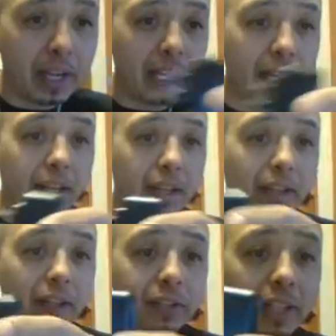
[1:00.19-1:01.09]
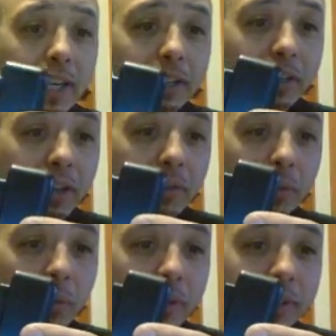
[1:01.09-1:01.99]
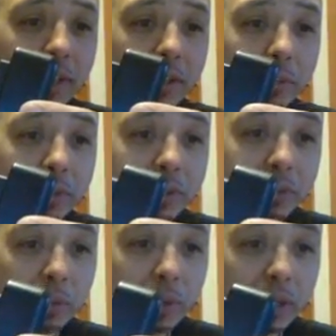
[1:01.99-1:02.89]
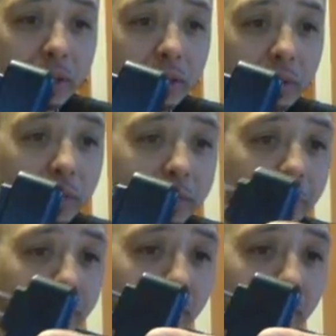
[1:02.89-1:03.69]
And then on the other side, you have your 110, which is a regular USB